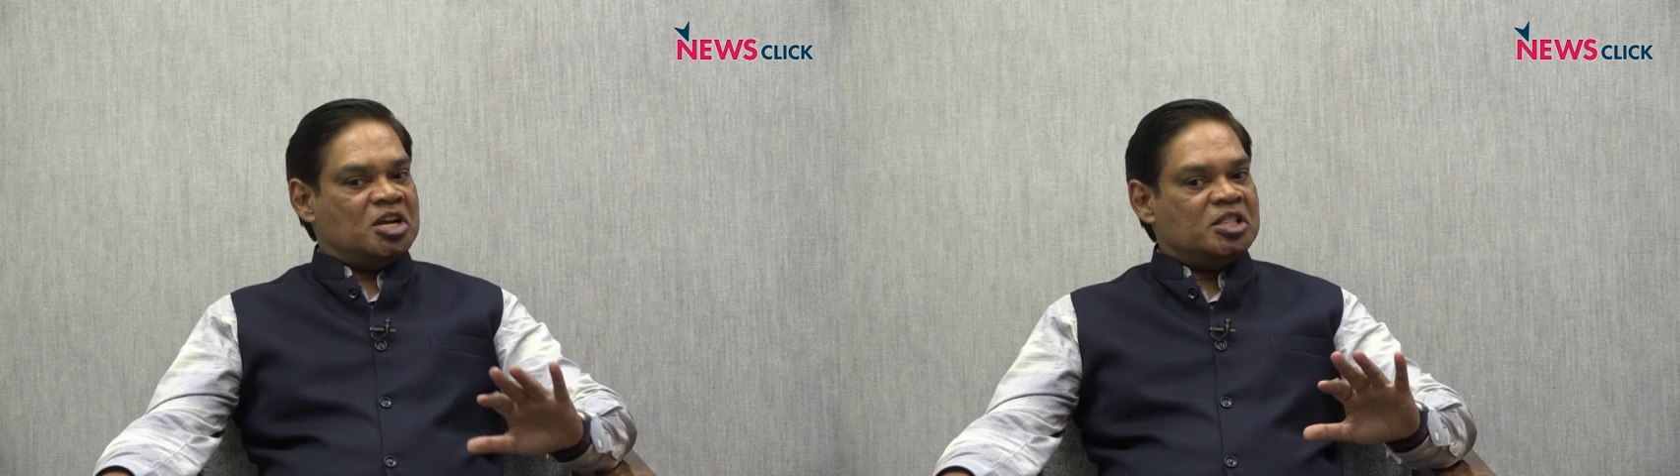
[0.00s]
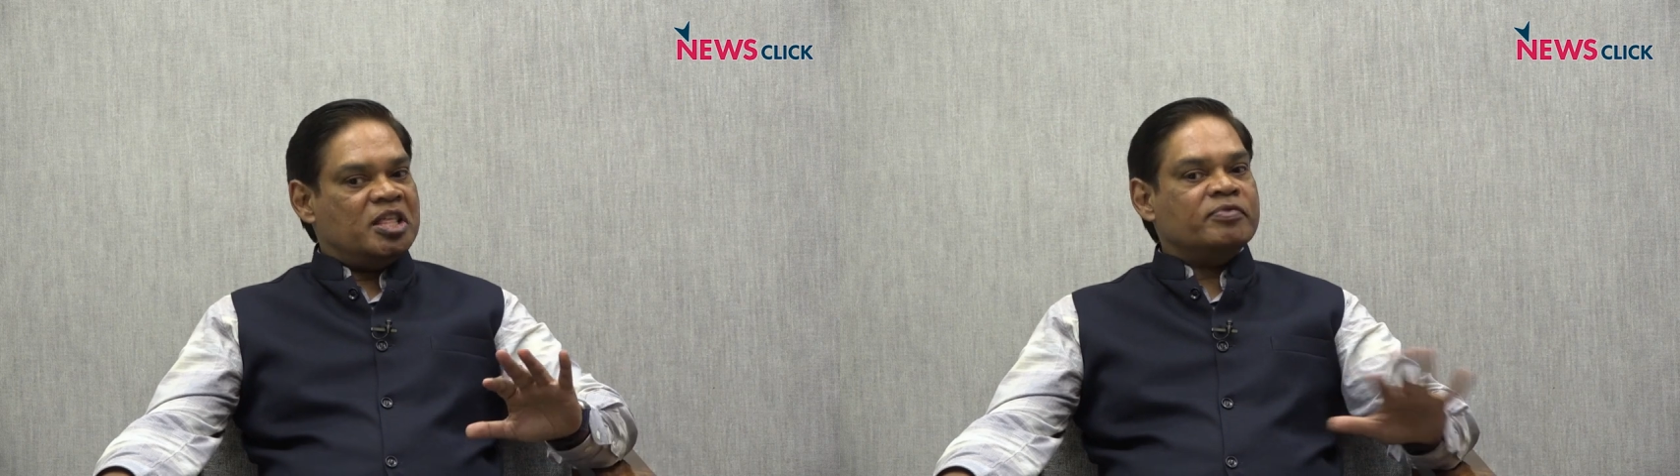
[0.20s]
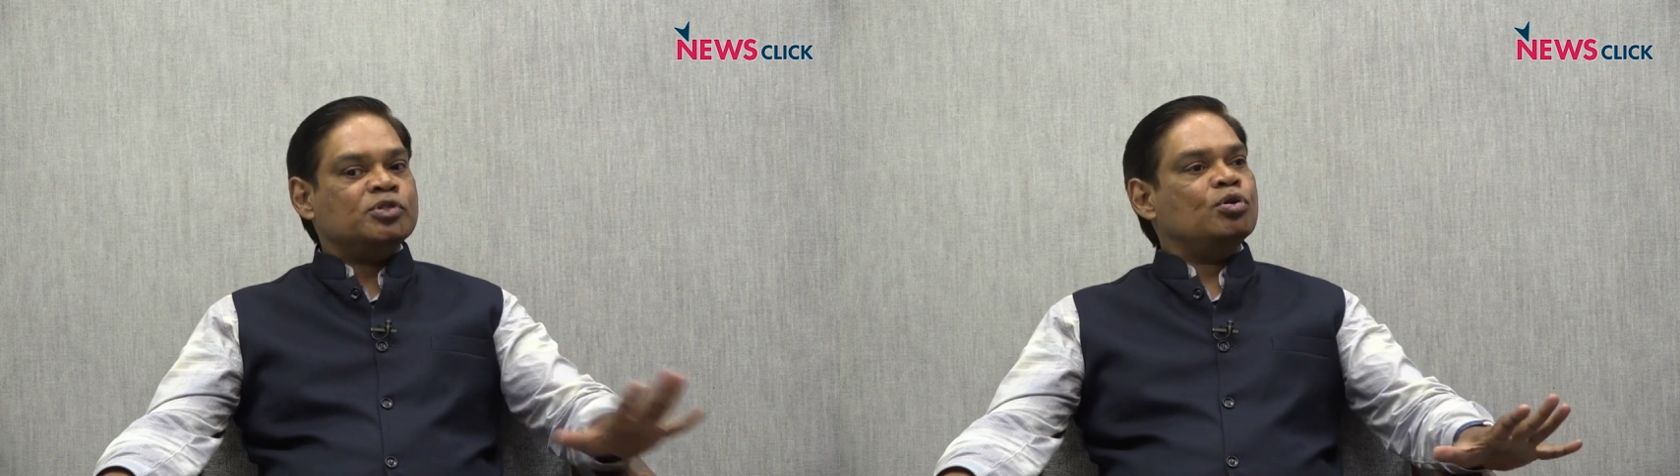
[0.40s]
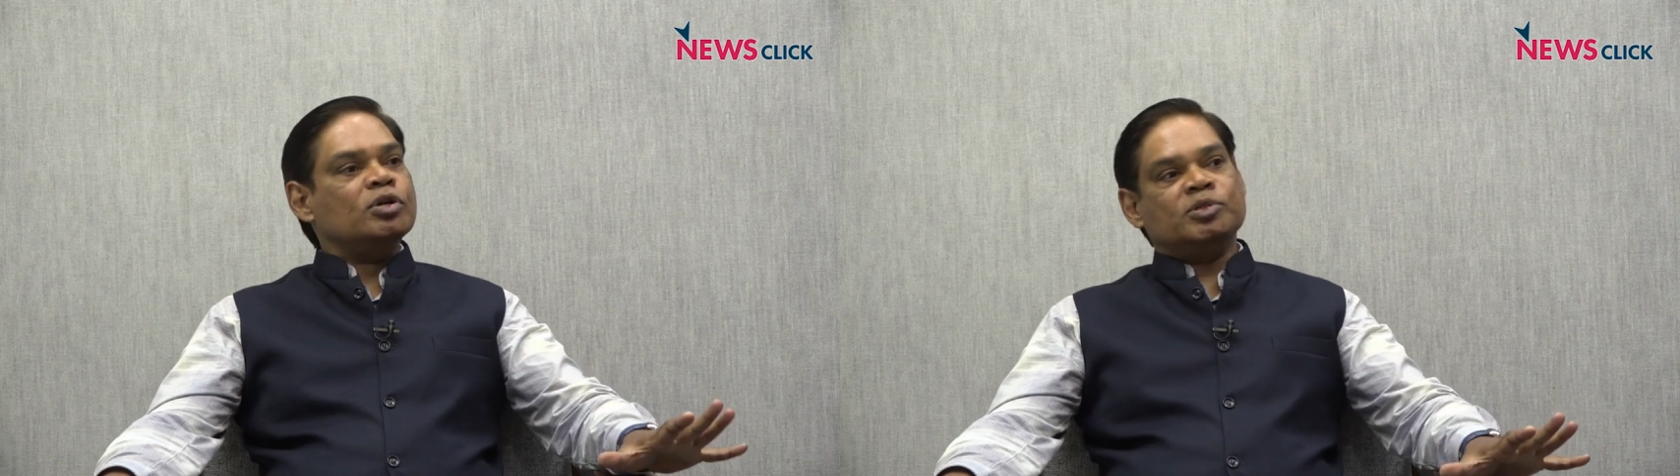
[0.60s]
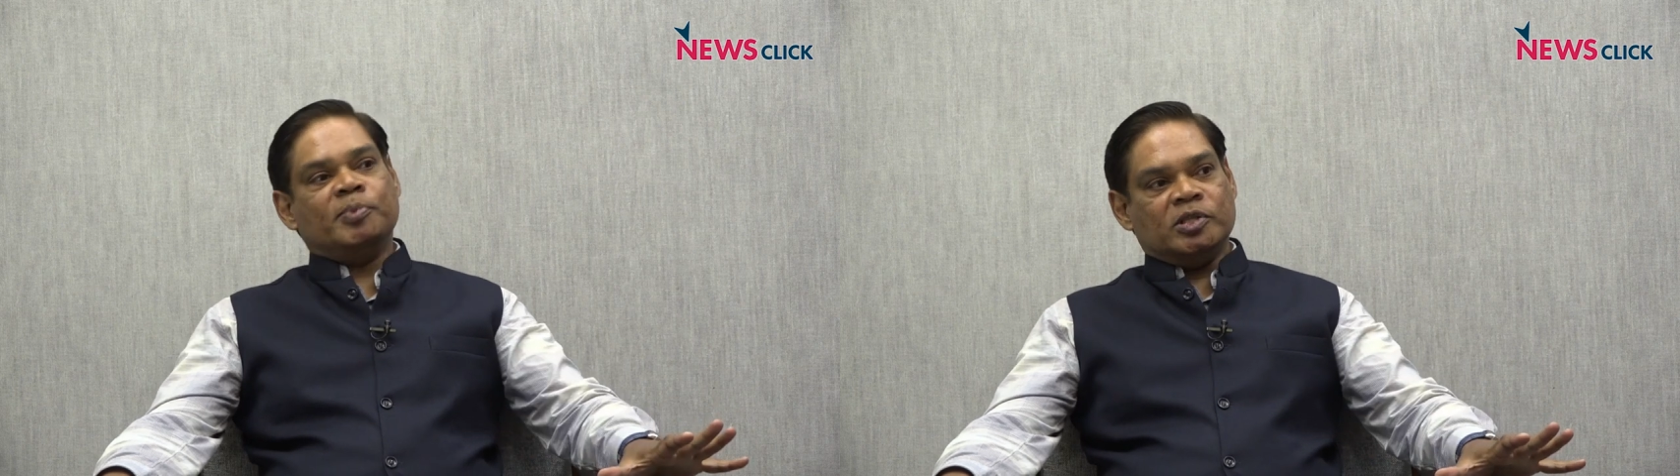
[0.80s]
There was no
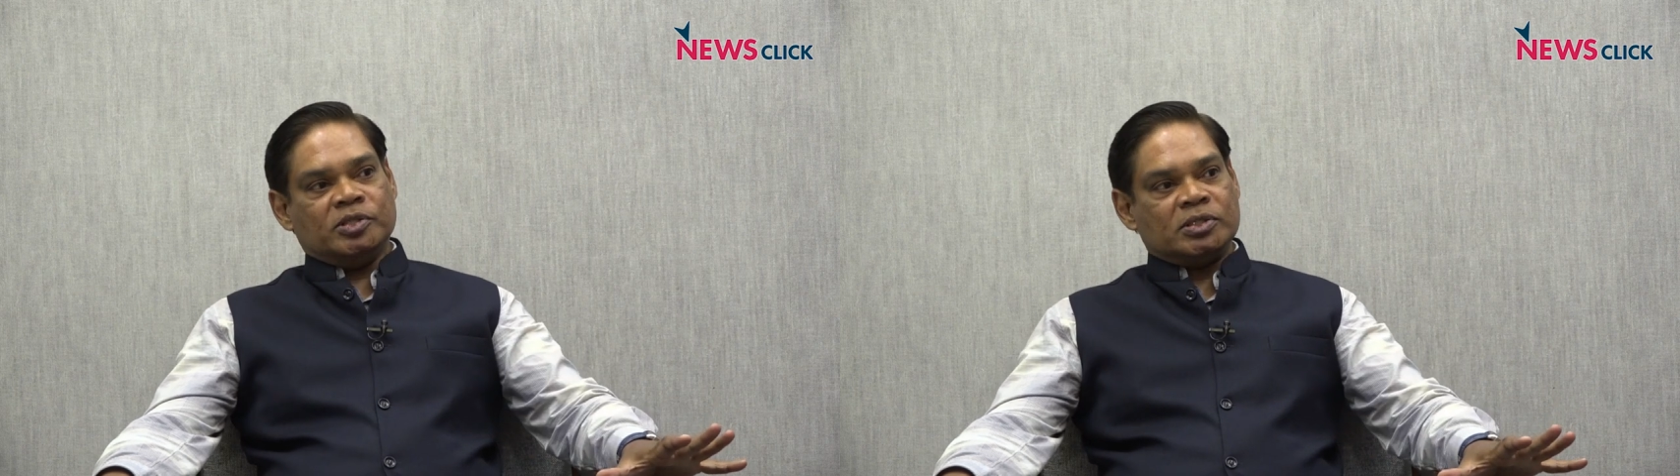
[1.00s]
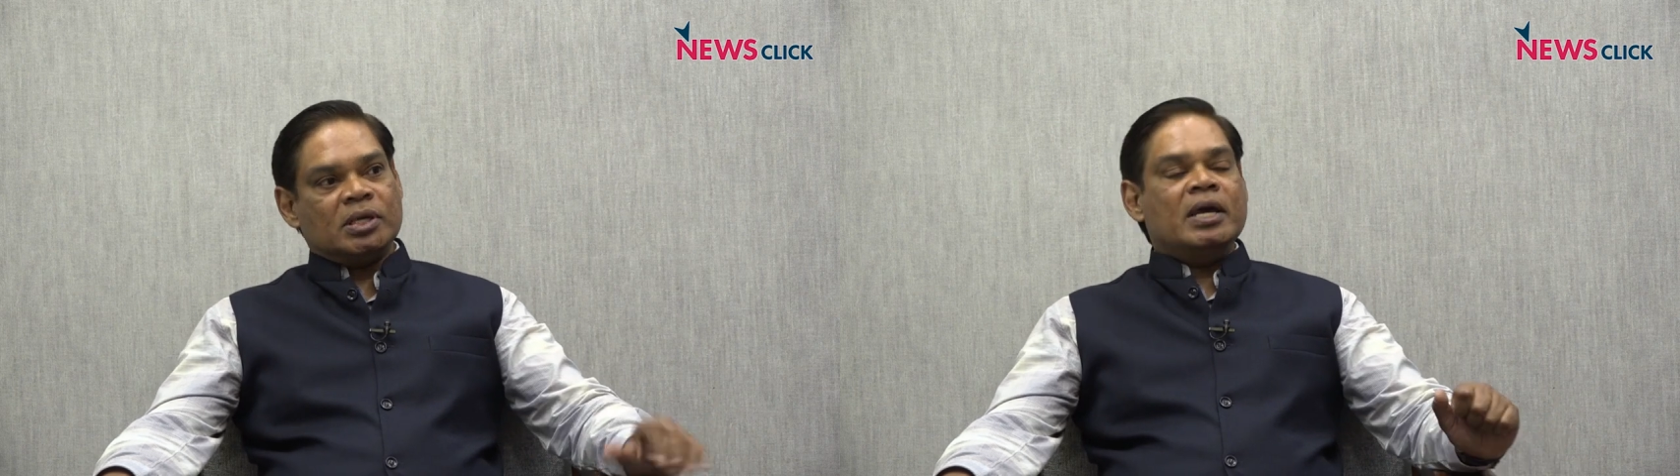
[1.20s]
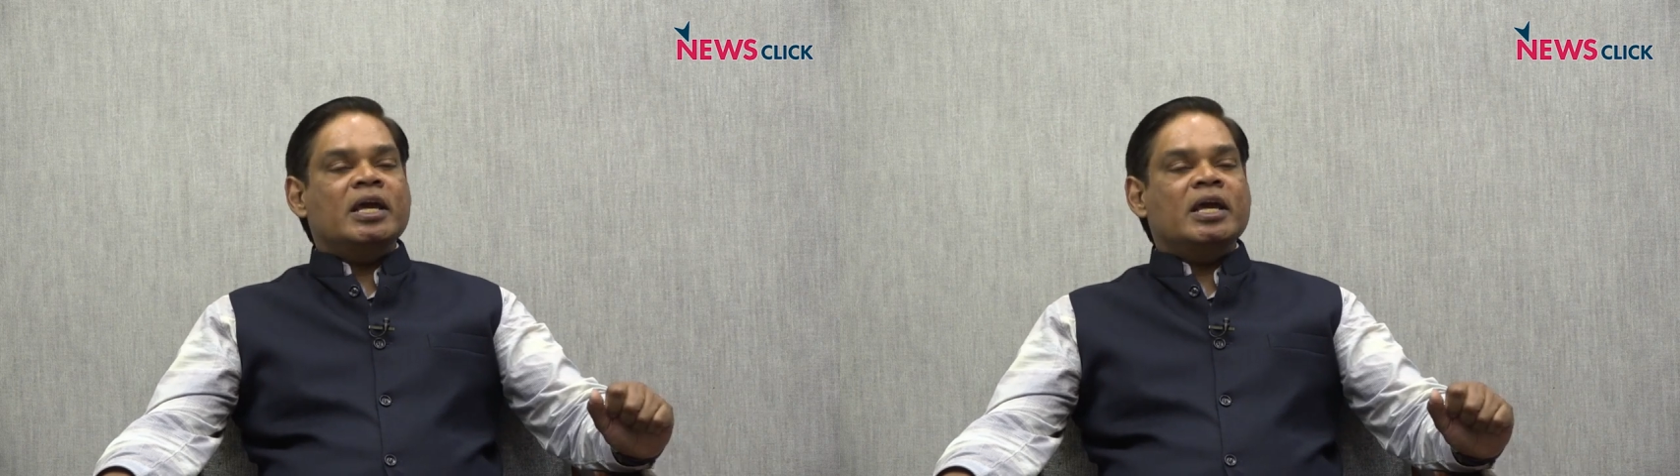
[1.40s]
response.